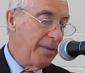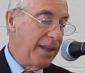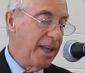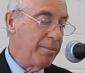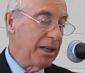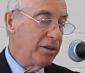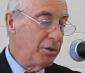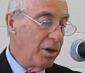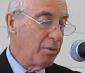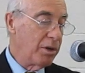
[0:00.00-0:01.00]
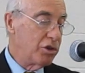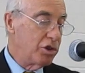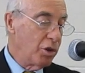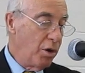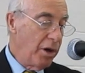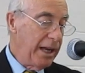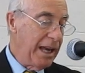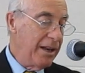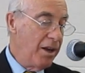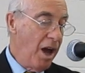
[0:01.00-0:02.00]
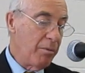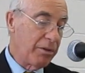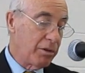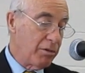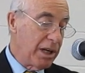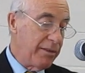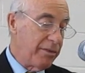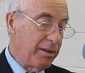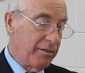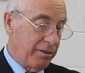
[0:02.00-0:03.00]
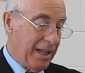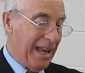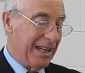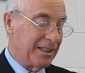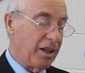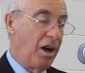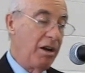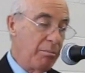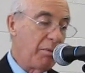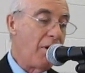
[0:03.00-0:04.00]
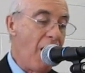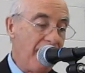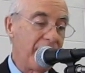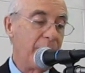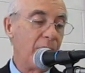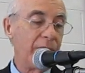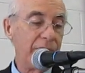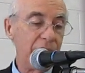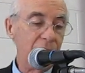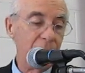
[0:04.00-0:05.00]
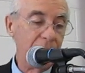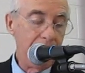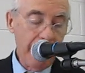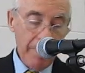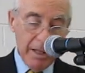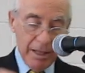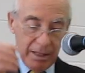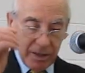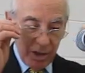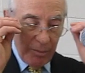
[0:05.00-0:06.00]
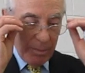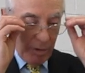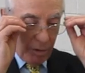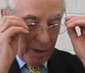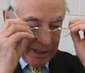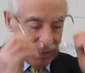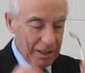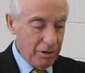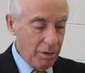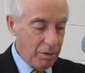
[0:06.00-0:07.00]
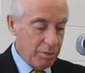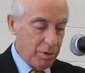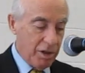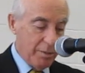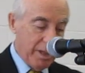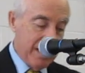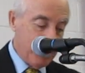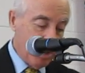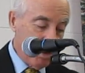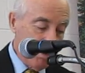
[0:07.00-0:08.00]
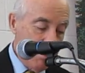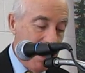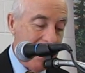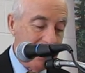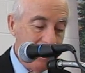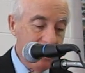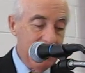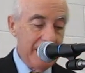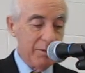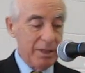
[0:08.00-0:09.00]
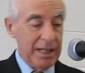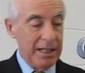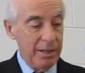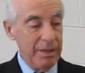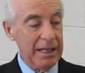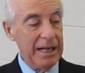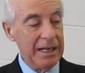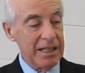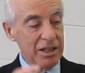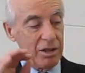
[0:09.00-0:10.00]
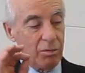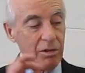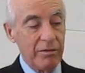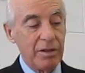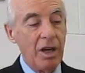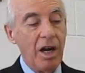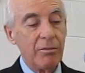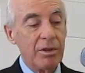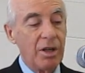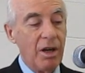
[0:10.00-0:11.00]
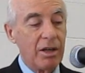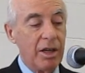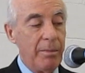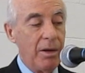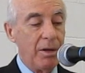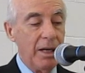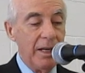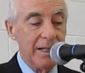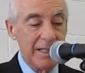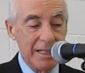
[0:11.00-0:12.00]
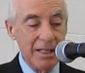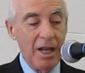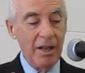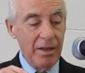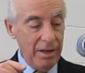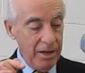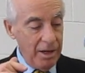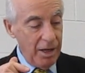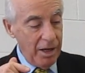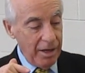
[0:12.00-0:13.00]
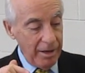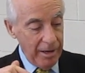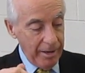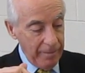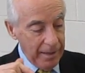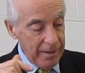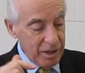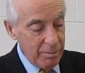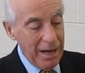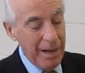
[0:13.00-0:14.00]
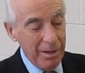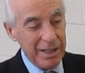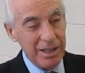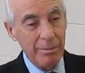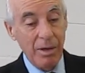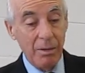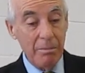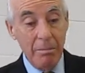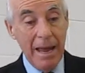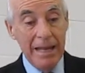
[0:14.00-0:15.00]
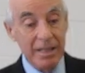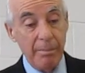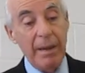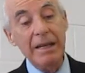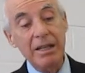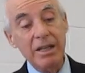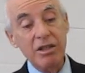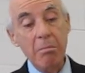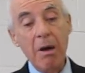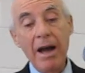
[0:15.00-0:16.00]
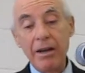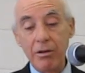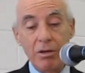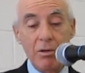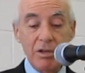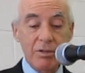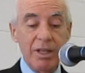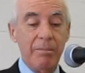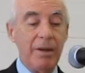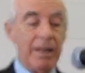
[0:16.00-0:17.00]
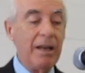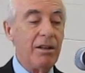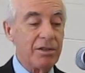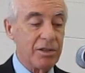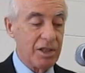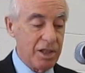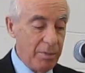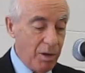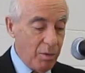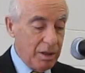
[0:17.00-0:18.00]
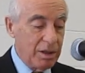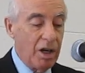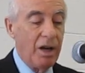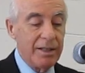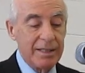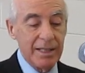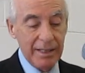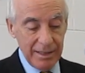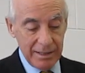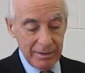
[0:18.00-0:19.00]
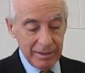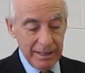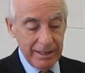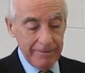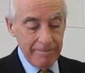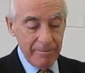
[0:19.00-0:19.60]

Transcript: that they may do it with joy and not with grief, for that is unprofitable for you. Some people don't like to hear those words, but that's just too bad. As we said at the beginning, this is the Word of God we're talking about. This is not the, uh, uh, this Bible isn't about man's opinions, mine or yours or anybody else's. This is about what God says, okay?